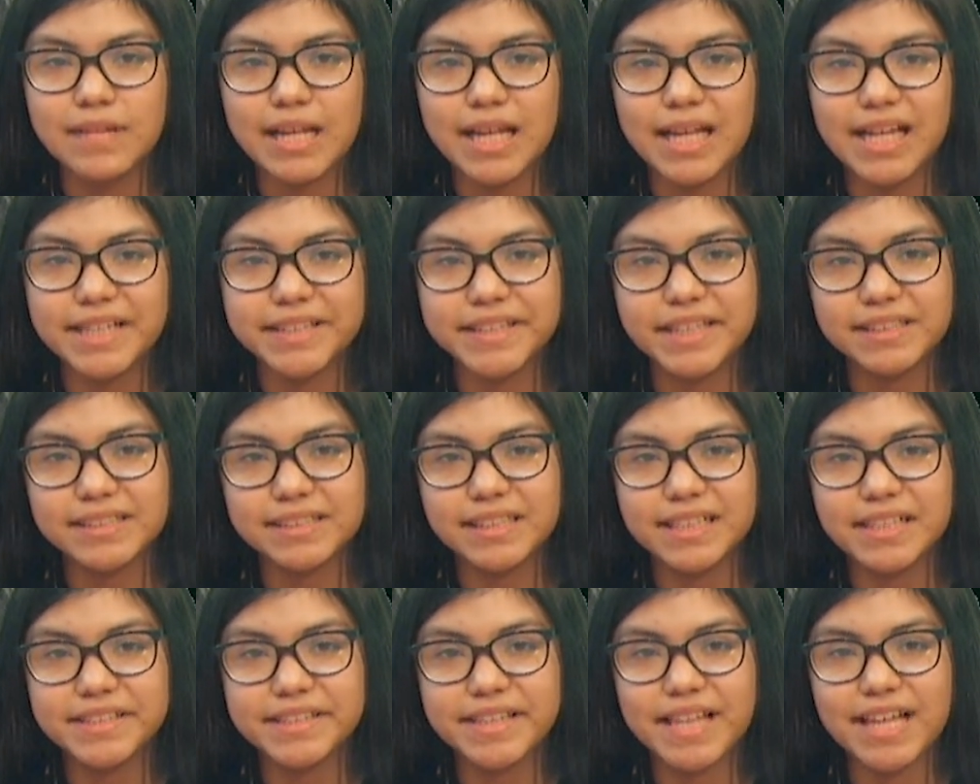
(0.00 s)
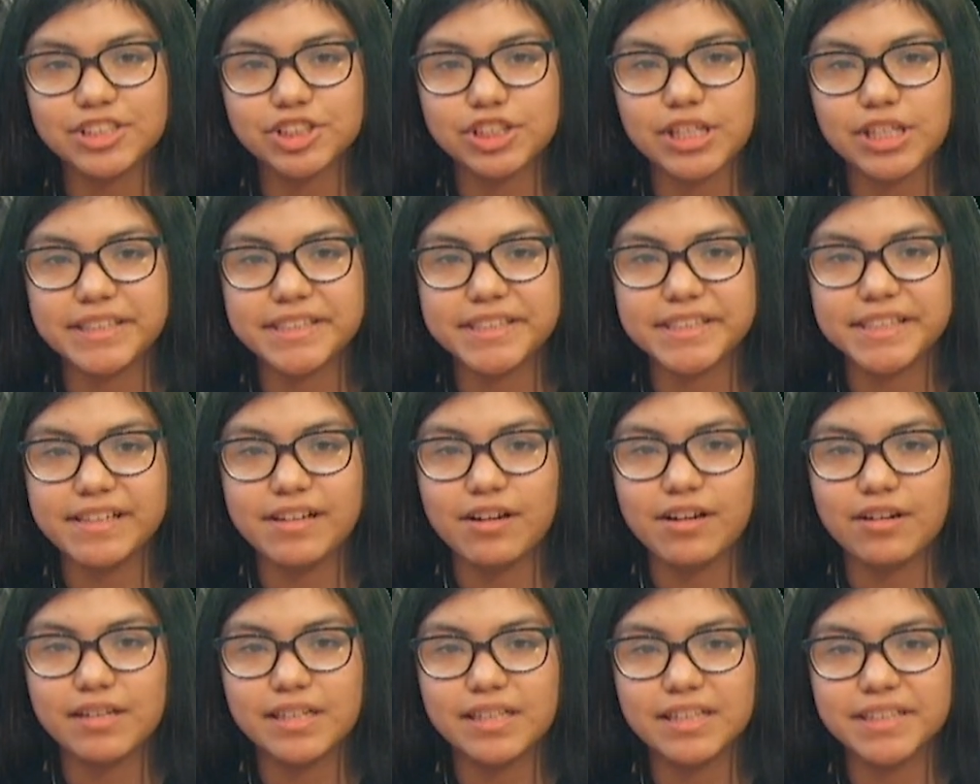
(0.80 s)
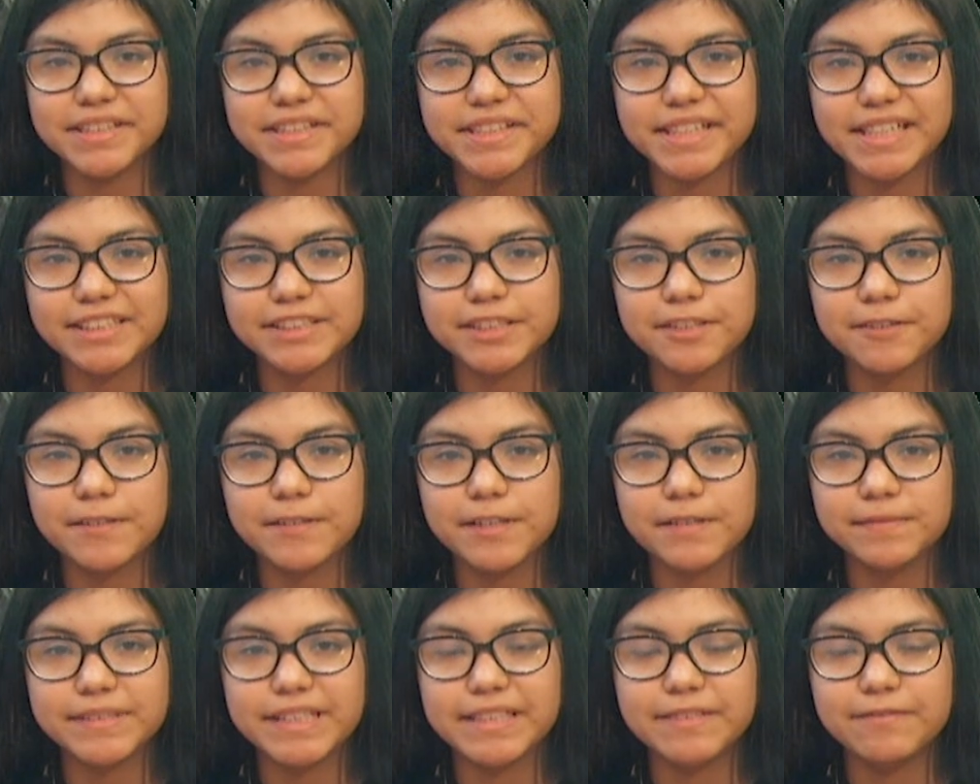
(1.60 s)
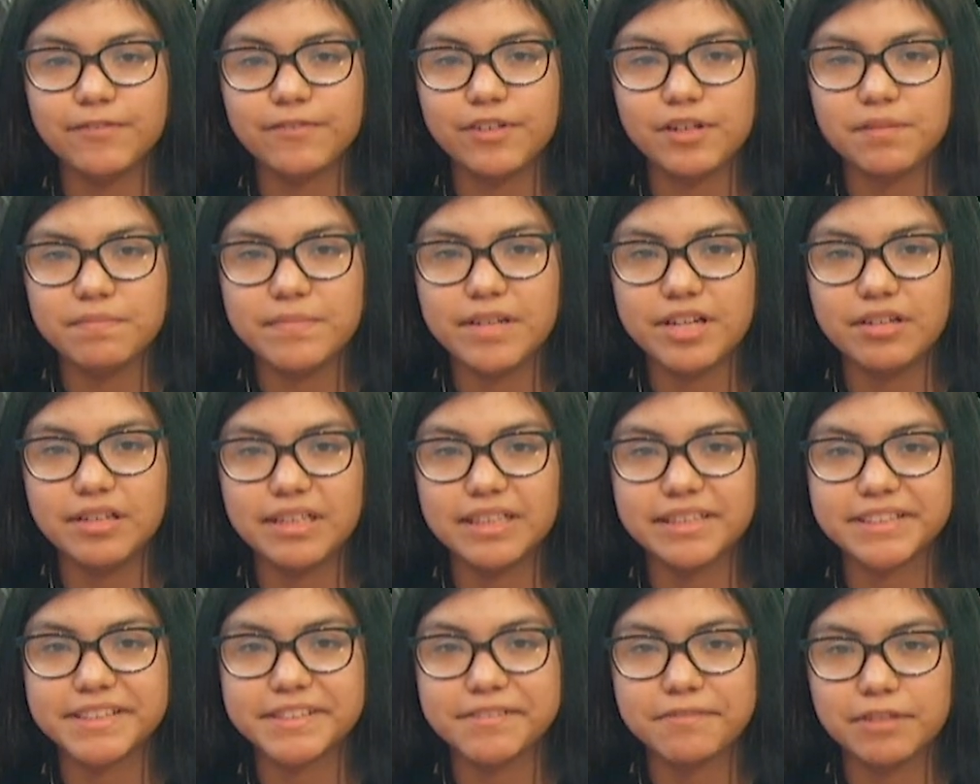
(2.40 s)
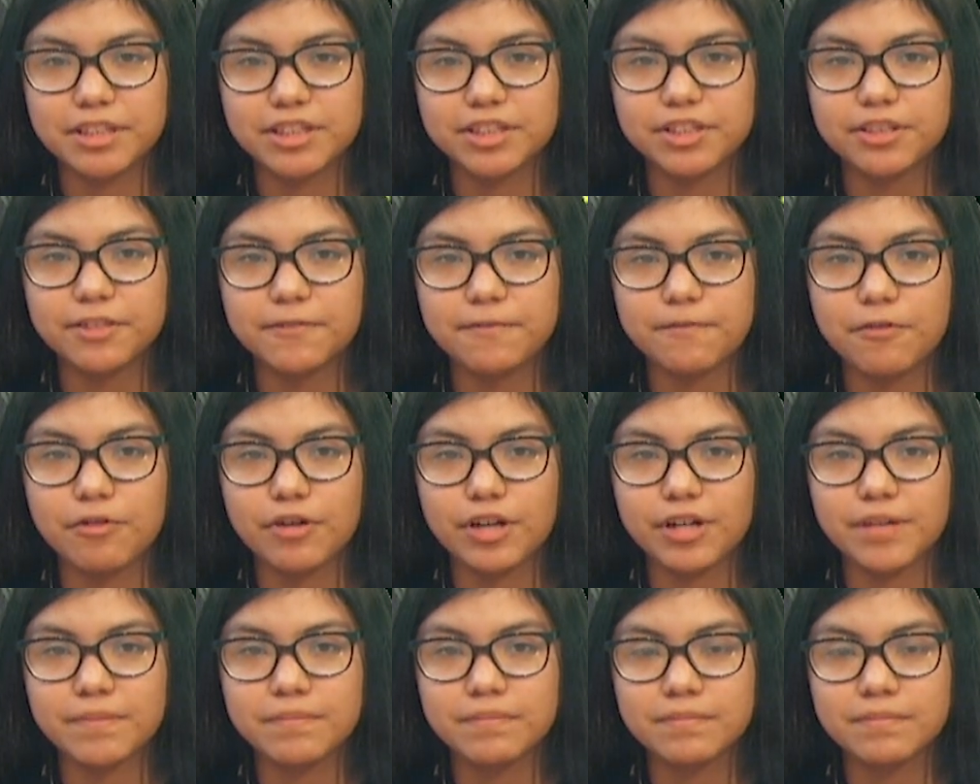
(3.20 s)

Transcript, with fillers: ACT slash NCR in C215 from periods 1 through 4.